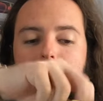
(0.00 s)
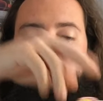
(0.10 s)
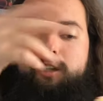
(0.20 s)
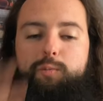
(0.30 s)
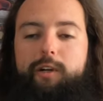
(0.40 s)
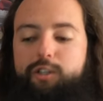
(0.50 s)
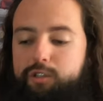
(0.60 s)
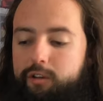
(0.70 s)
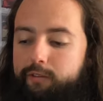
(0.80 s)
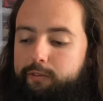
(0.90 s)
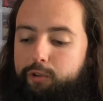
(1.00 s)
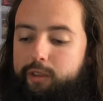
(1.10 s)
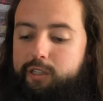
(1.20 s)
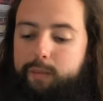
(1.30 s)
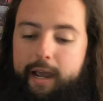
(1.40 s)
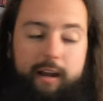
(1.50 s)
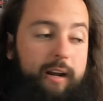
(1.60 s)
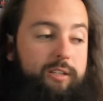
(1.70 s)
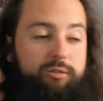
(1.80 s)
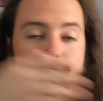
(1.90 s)
the inspiration for this pack,
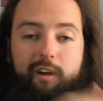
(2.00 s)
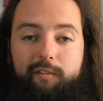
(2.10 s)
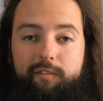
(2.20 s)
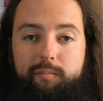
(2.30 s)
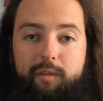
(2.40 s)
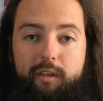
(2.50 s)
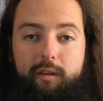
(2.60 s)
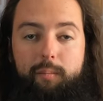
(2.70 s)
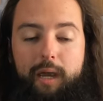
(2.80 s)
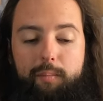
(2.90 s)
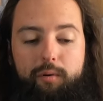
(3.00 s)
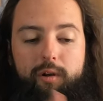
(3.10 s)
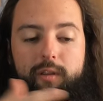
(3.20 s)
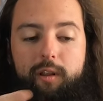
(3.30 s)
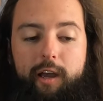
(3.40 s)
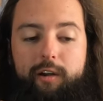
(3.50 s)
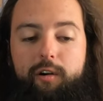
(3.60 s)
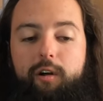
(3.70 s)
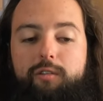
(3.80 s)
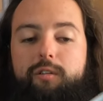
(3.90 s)
as you saw from the paper on the liner,
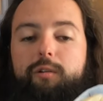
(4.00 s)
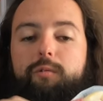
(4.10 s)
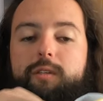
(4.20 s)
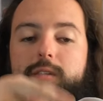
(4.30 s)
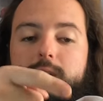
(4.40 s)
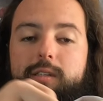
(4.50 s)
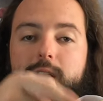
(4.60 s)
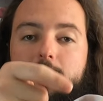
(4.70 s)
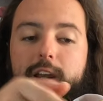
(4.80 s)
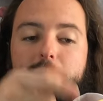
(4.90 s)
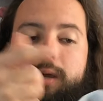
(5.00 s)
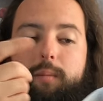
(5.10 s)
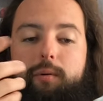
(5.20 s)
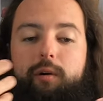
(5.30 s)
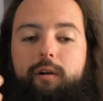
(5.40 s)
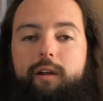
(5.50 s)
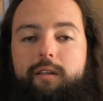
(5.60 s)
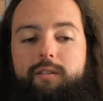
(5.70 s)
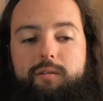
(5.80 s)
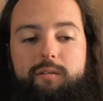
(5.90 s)
also was this lined paper.
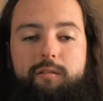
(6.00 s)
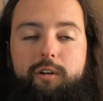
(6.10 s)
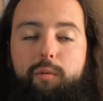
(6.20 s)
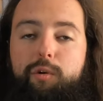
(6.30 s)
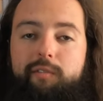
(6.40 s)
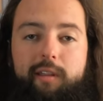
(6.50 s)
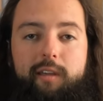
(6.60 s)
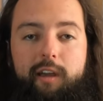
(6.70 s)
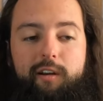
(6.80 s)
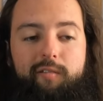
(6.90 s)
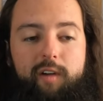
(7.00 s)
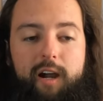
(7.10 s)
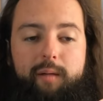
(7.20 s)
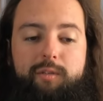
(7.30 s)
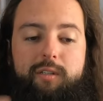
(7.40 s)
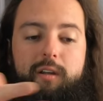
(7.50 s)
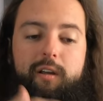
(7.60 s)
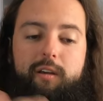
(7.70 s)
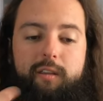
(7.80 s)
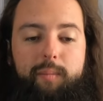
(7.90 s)
It's you know movie theater vibes, the